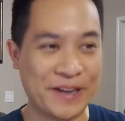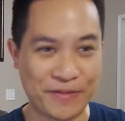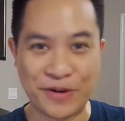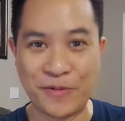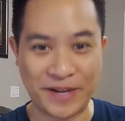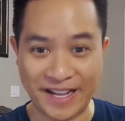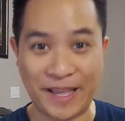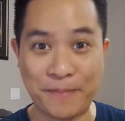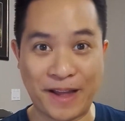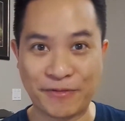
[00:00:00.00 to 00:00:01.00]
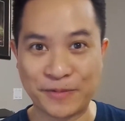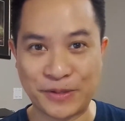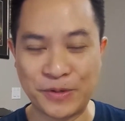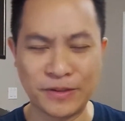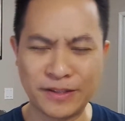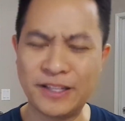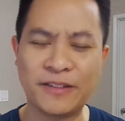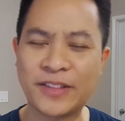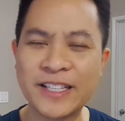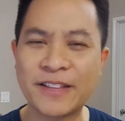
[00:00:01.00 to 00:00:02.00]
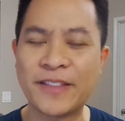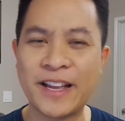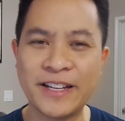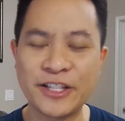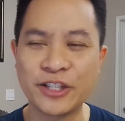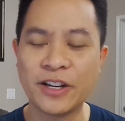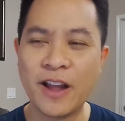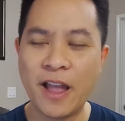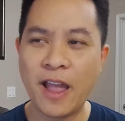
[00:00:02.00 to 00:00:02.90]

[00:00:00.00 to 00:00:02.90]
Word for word: They're never home when I get back from school and, you know, things of that nature.